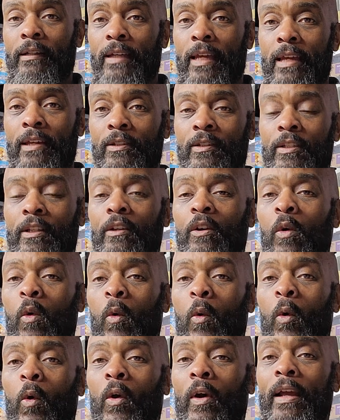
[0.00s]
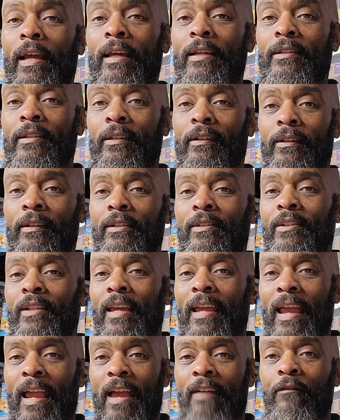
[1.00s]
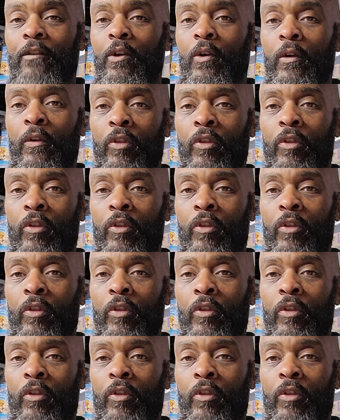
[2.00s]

casing, or it's at least a heavier,